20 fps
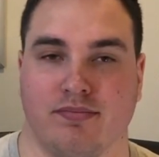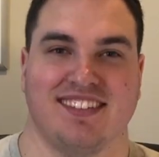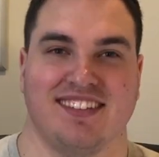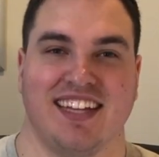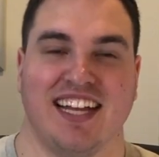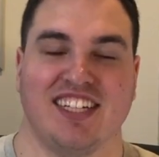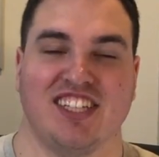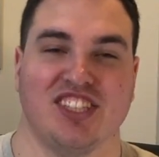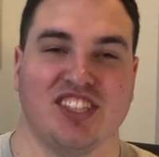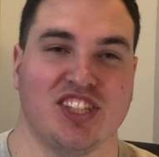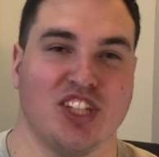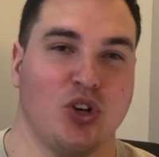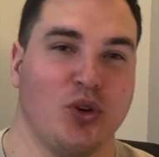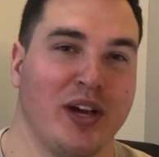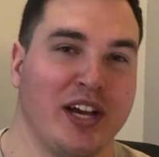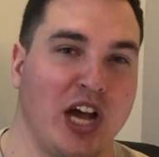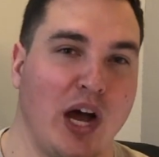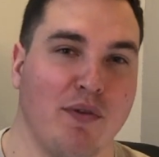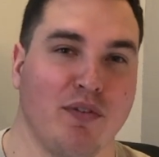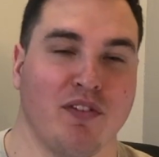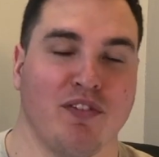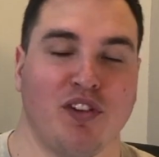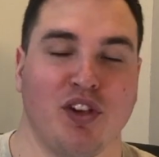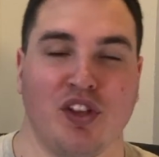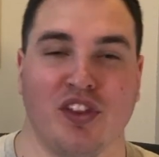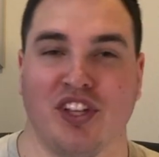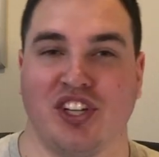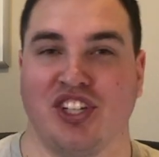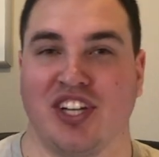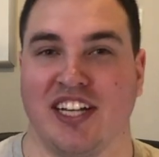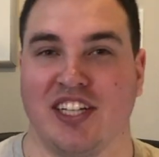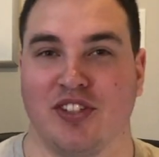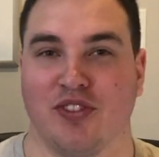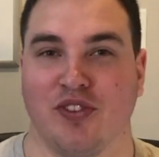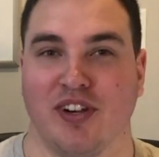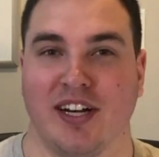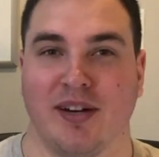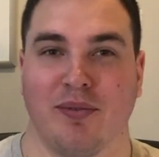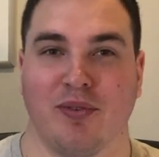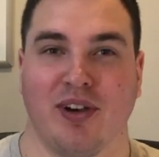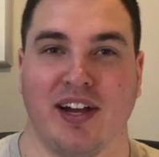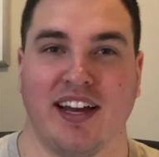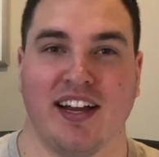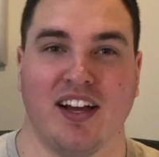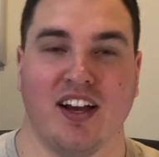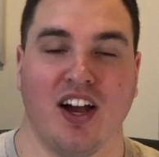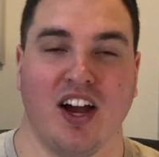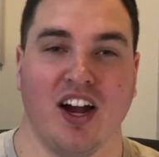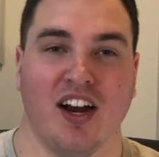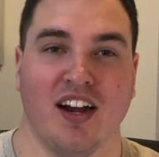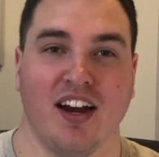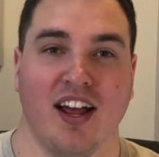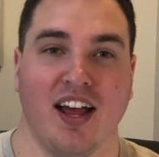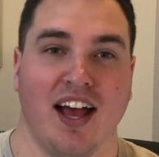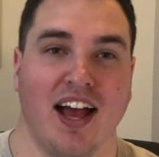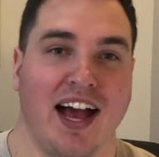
That's just a quick overview of the Chase Freedom credit card.